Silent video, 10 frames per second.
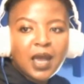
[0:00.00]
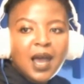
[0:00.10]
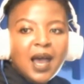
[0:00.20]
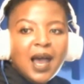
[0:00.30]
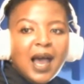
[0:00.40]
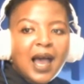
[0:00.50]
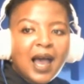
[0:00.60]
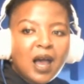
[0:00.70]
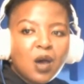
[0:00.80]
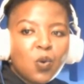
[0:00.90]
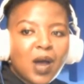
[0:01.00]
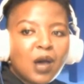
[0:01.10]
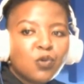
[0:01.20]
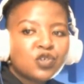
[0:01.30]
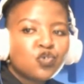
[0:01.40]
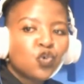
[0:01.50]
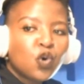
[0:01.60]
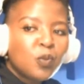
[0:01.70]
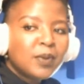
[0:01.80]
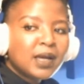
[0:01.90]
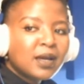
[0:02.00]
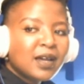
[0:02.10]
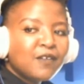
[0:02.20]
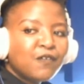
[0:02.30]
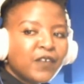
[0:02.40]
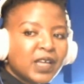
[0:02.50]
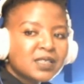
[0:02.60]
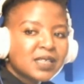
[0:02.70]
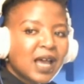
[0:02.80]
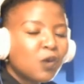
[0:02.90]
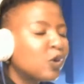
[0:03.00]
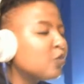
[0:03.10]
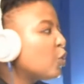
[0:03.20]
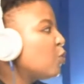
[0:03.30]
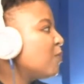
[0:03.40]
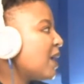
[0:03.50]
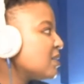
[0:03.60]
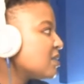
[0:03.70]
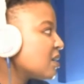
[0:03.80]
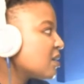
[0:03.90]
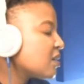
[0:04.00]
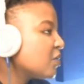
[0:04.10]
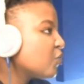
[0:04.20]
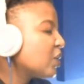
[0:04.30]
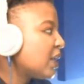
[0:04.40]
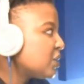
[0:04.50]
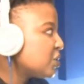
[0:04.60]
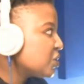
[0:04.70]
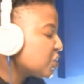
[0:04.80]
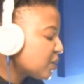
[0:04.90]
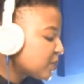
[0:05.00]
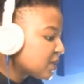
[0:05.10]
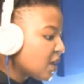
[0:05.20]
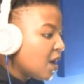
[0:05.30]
Mm-hmm. How our trauma affects our romantic relationships.